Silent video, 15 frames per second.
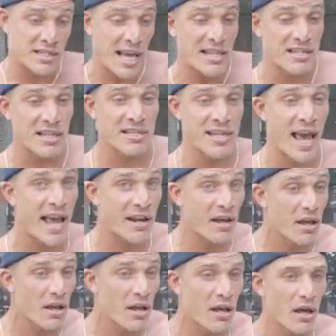sets of 10,
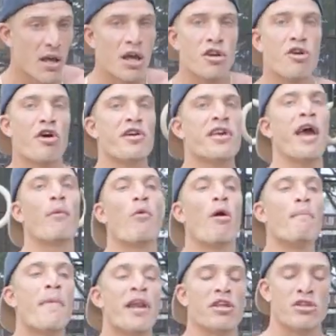you're already at
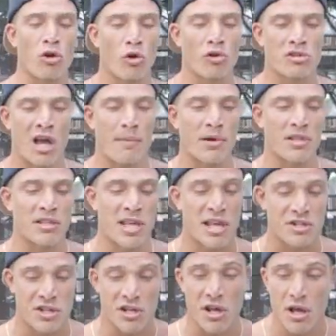one minute total time on
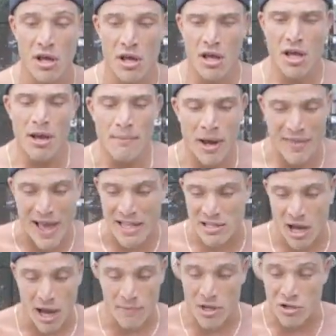detention. By that
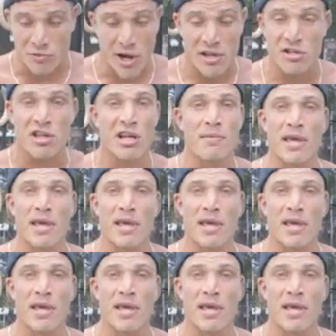time, this range is gonna